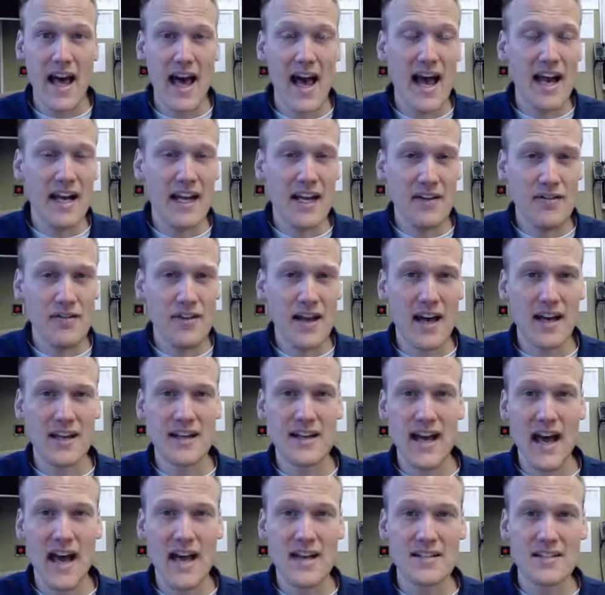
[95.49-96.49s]
any of
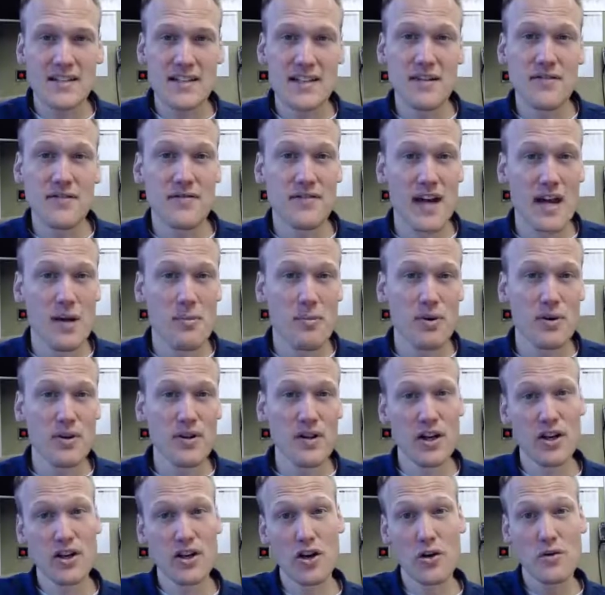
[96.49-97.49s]
that gasoline vapor that